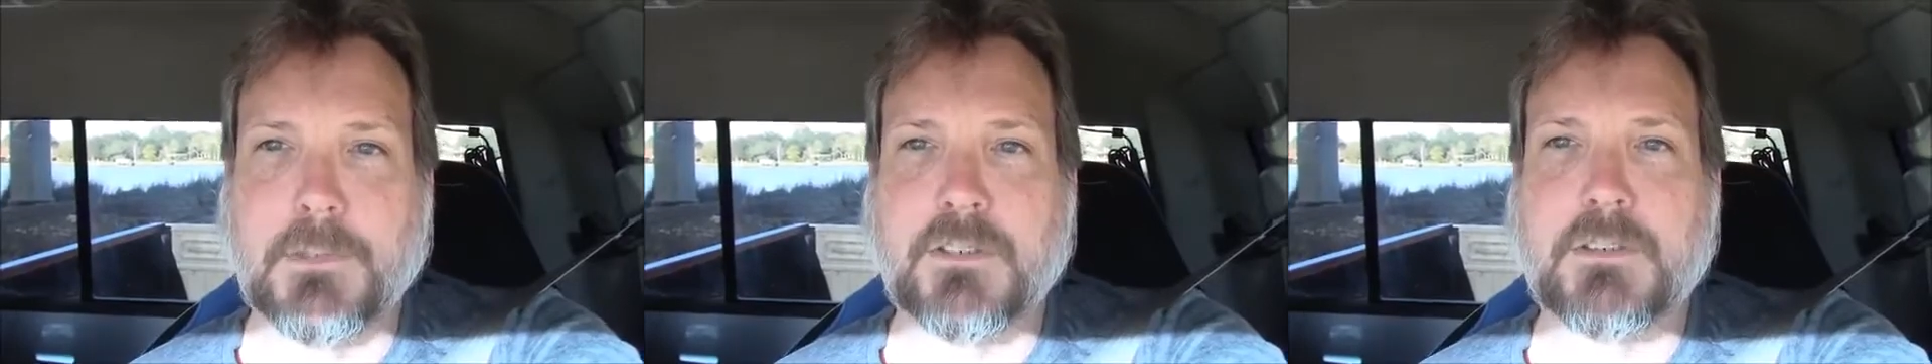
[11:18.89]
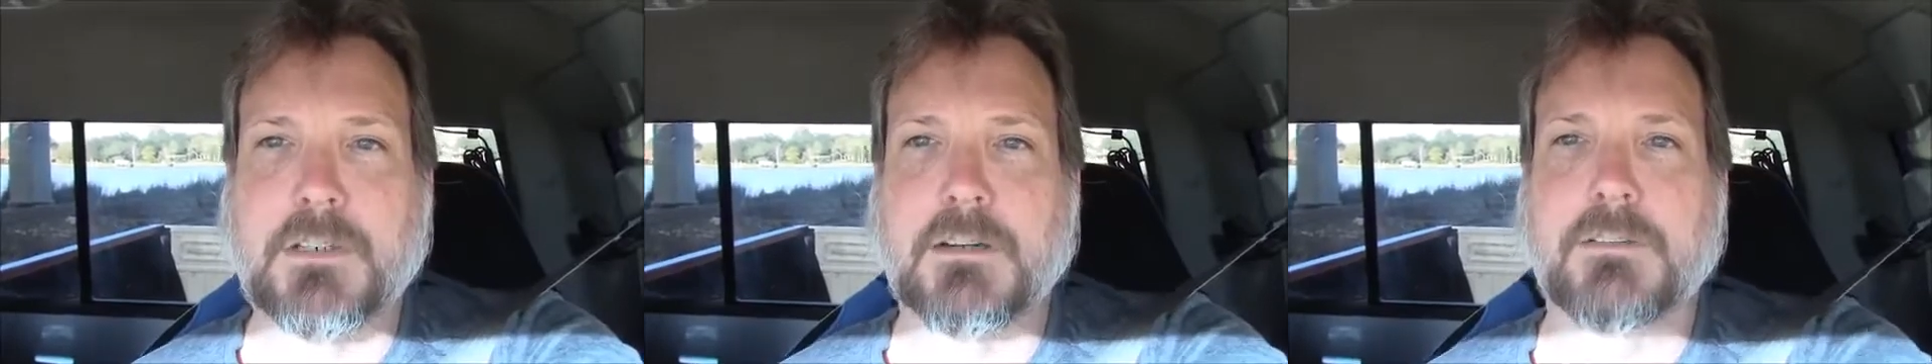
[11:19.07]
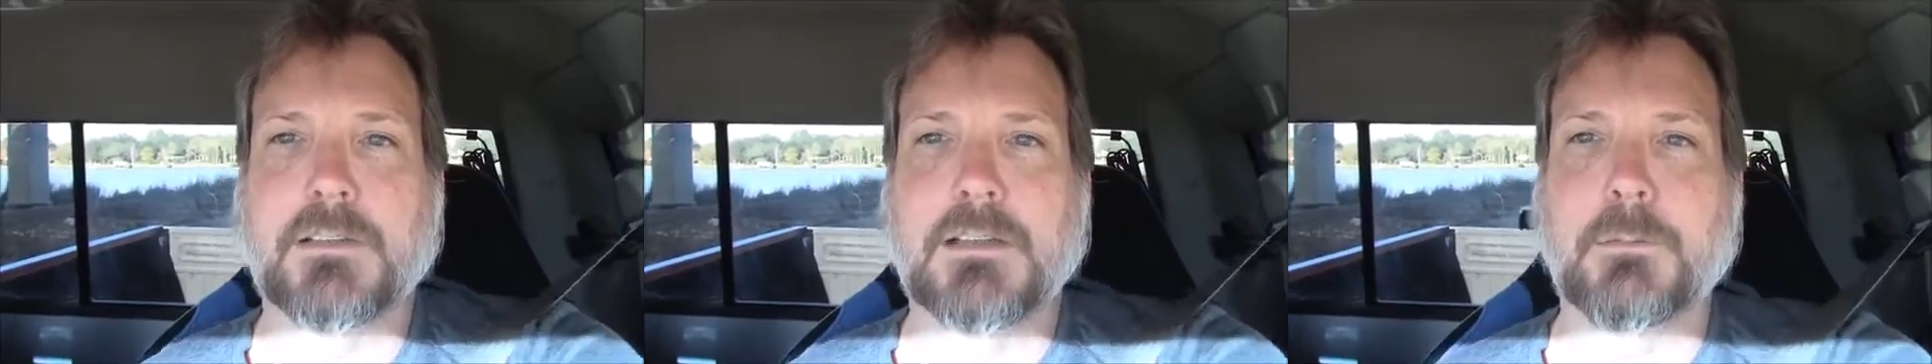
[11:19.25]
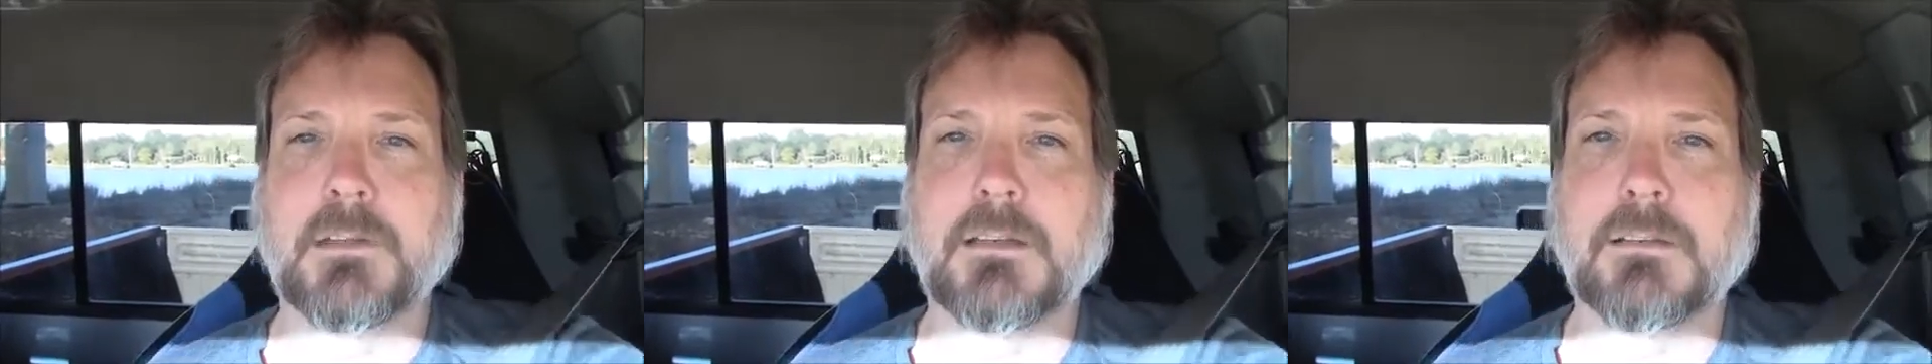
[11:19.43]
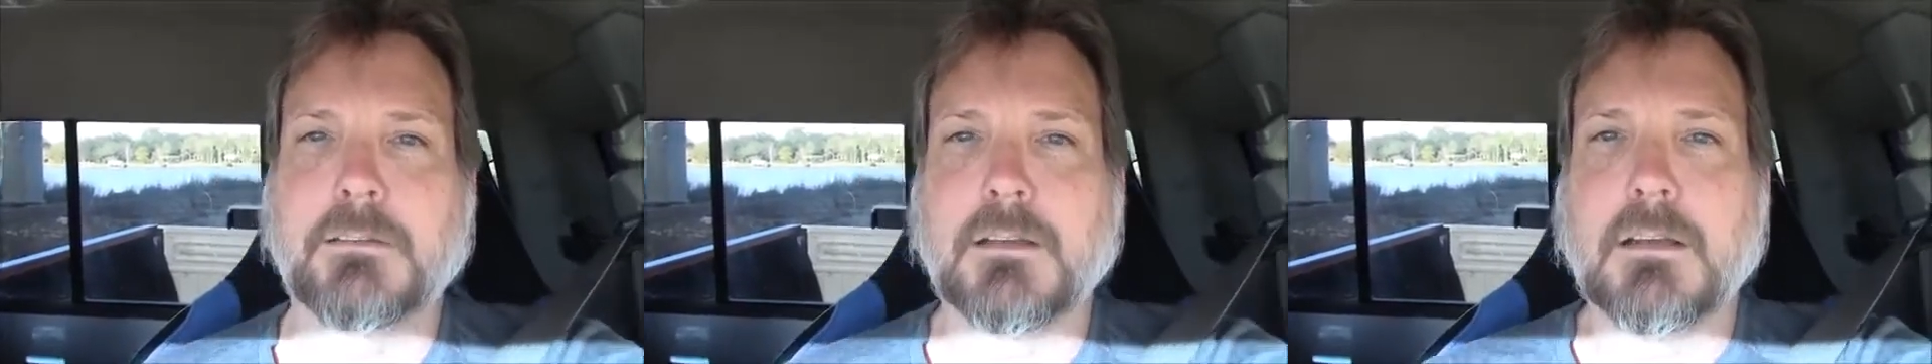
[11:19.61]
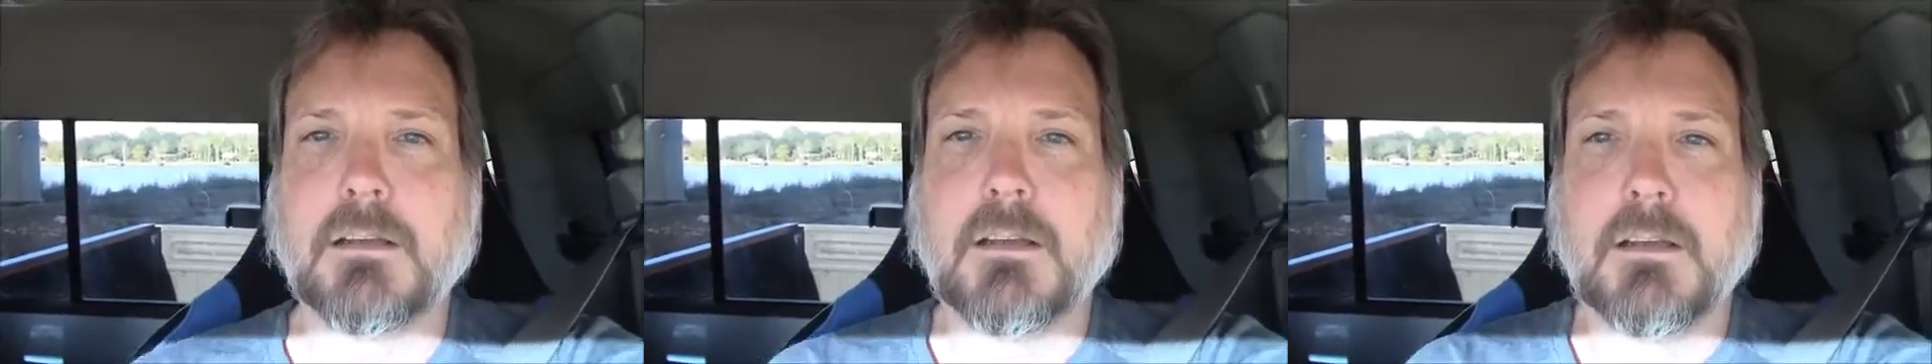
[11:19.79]
sheriff's deputies.
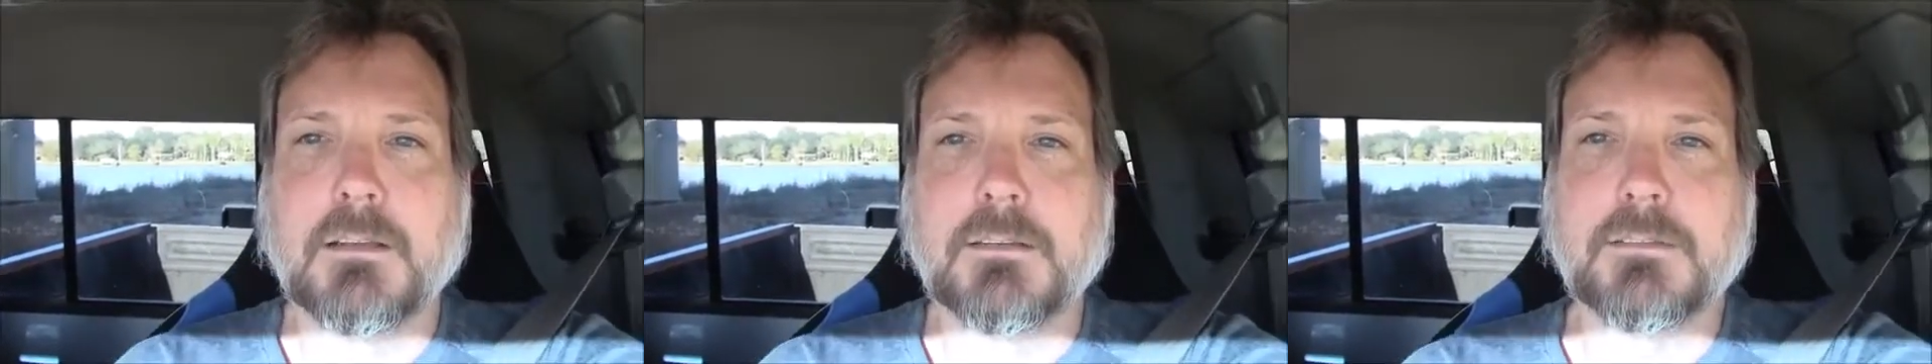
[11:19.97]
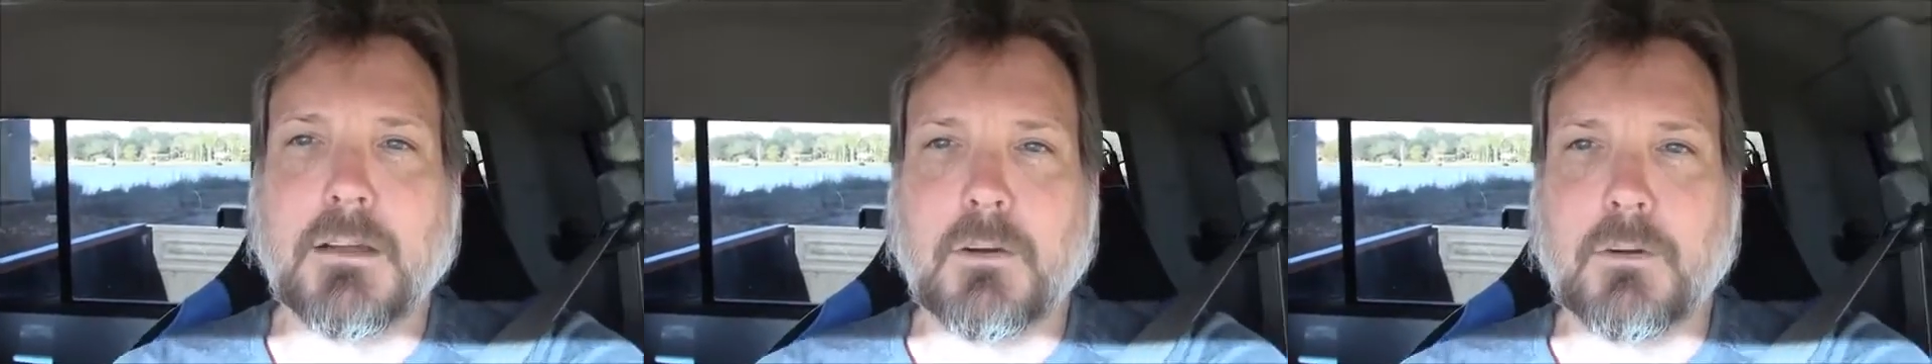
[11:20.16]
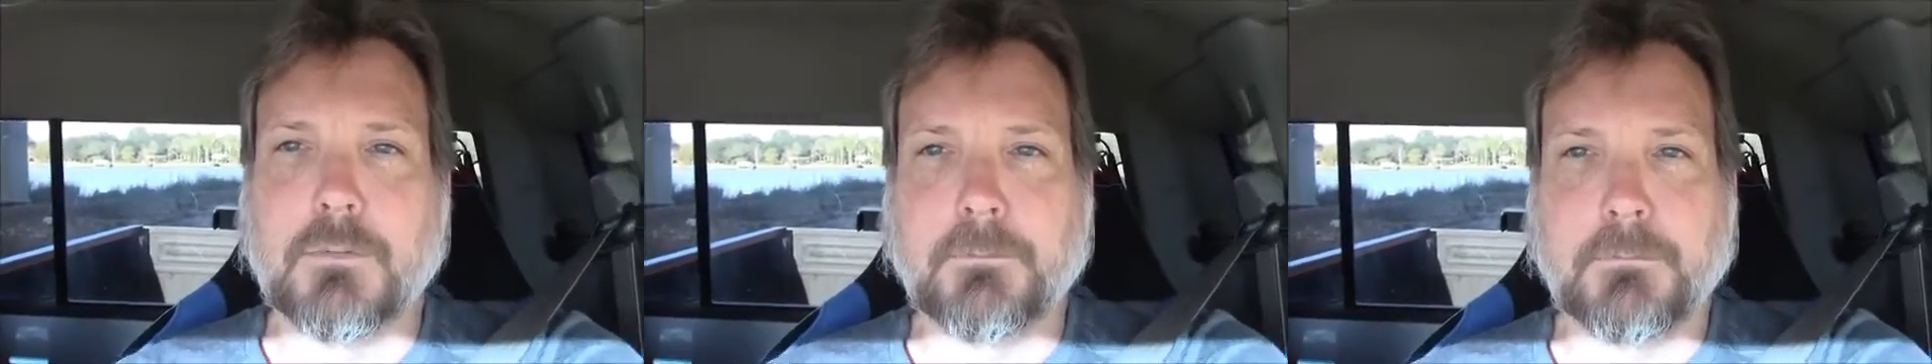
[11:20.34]
So